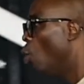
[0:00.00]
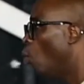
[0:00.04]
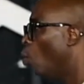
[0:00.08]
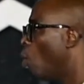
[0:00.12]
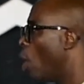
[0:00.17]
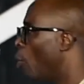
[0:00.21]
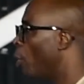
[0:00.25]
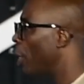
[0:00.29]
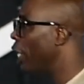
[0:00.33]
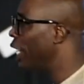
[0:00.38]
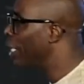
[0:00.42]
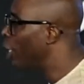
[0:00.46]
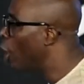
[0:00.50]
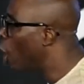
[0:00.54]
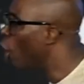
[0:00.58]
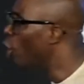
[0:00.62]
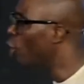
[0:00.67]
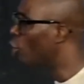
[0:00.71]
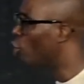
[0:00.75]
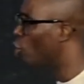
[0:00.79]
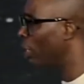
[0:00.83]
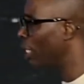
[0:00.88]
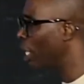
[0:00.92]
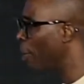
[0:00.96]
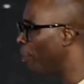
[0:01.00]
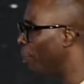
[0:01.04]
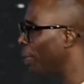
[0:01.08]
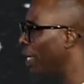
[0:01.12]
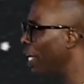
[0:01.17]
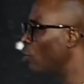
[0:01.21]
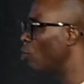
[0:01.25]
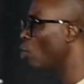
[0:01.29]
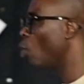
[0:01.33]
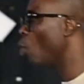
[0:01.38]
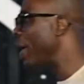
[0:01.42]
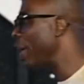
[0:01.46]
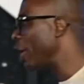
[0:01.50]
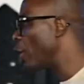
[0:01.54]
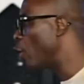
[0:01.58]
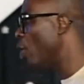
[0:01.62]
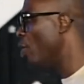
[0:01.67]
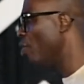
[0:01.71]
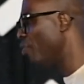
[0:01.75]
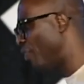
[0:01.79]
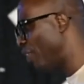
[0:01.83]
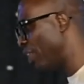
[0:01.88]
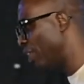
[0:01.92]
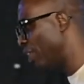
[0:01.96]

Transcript: When we got to the place we were going